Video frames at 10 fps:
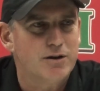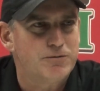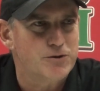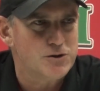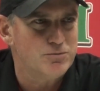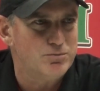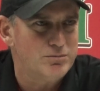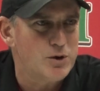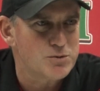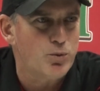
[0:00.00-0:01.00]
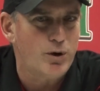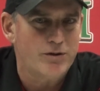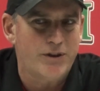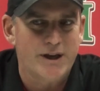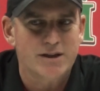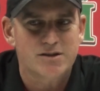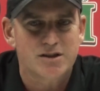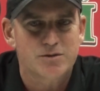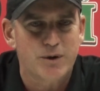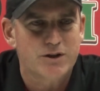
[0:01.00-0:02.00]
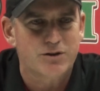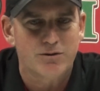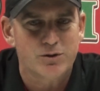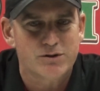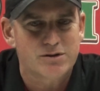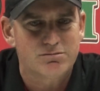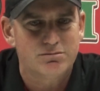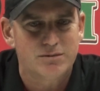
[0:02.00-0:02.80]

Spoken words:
first and most important thing is just make sure everyone's,